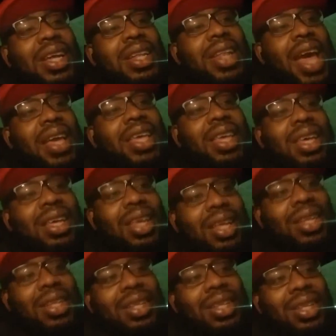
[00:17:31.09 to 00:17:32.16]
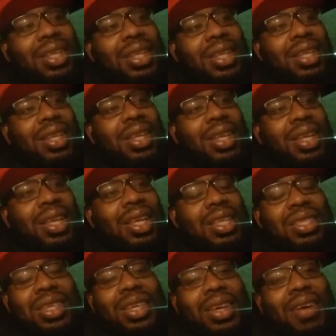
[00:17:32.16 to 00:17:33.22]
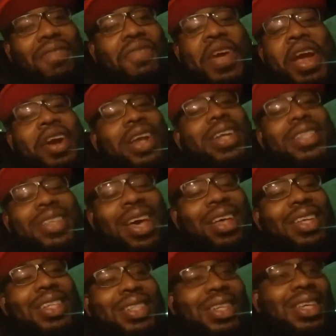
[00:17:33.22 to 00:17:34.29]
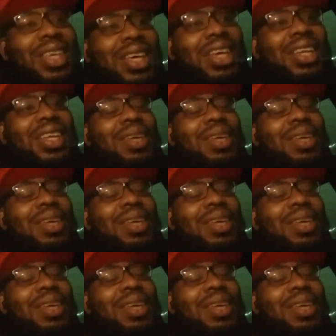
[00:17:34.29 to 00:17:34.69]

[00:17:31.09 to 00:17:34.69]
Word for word: that kid is a very intelligent kid.